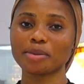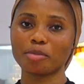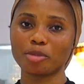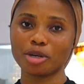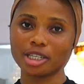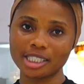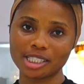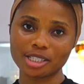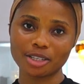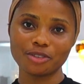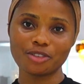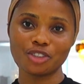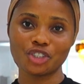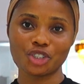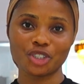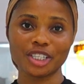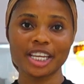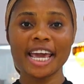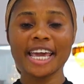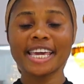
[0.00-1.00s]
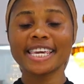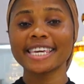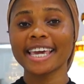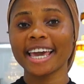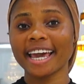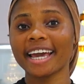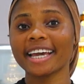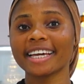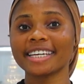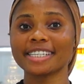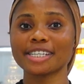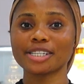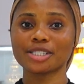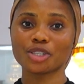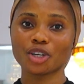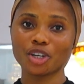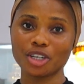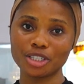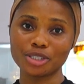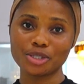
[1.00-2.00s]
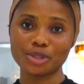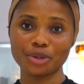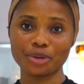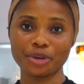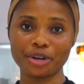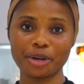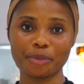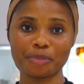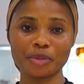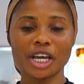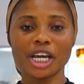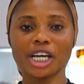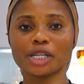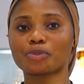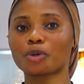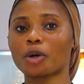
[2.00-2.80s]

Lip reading: in the month of June, here in this auditorium.